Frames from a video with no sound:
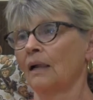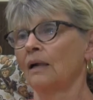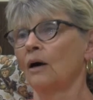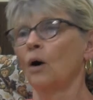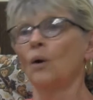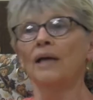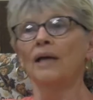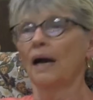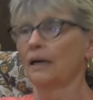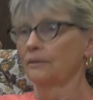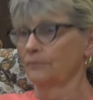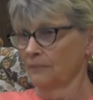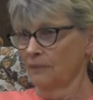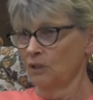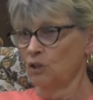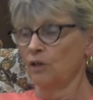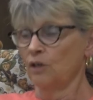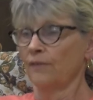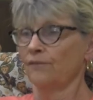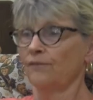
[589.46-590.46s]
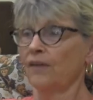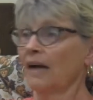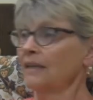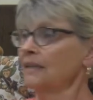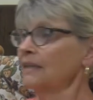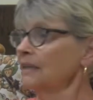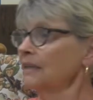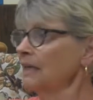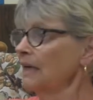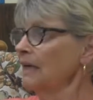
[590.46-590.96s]
Oh yeah. In
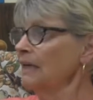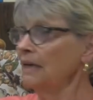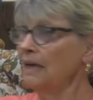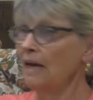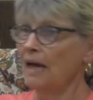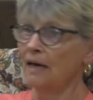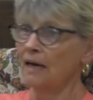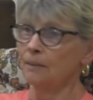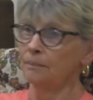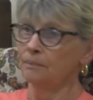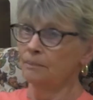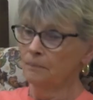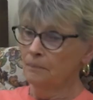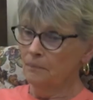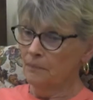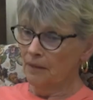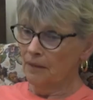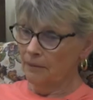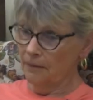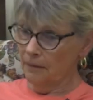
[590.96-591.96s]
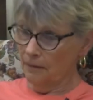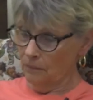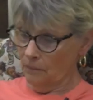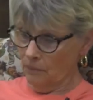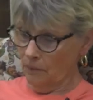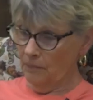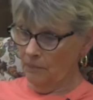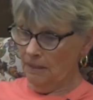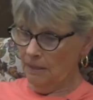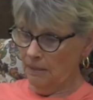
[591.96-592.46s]
fact, the lady had them. The
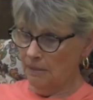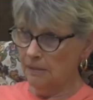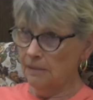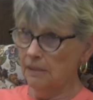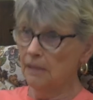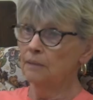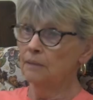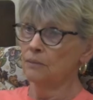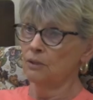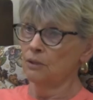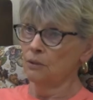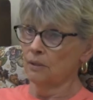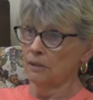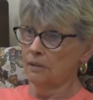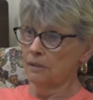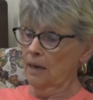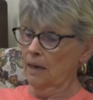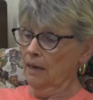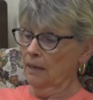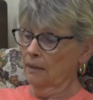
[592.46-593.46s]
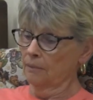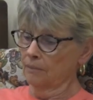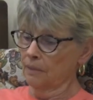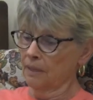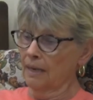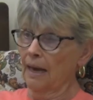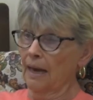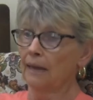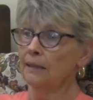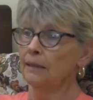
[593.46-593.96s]
woman that sent them to us had them
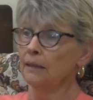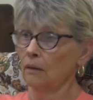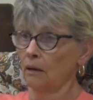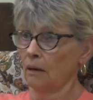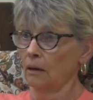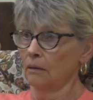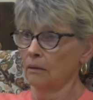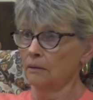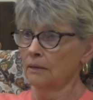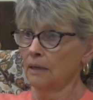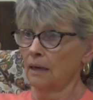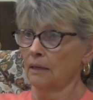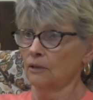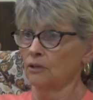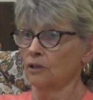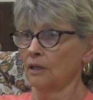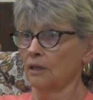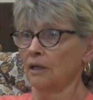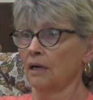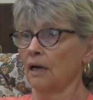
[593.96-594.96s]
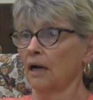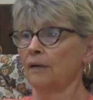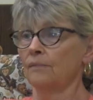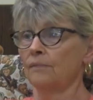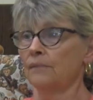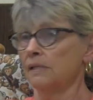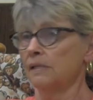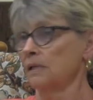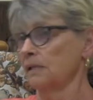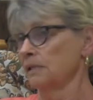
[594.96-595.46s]
cataloged actually, and
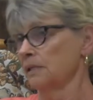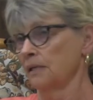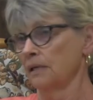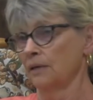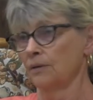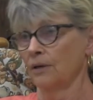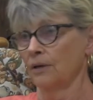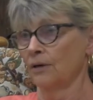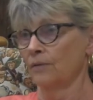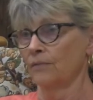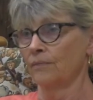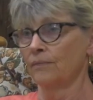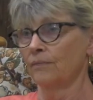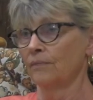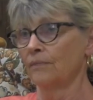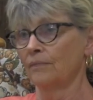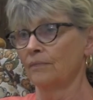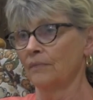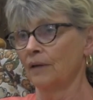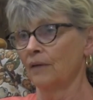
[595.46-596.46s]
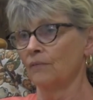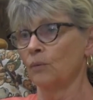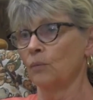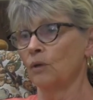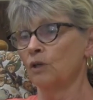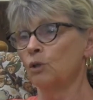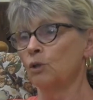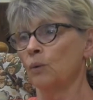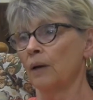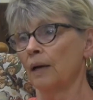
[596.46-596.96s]
I've since then they're every
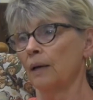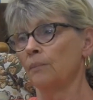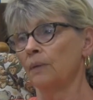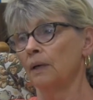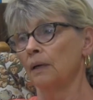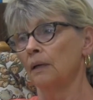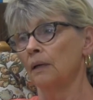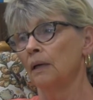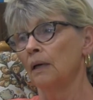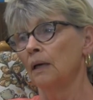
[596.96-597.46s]
which way, but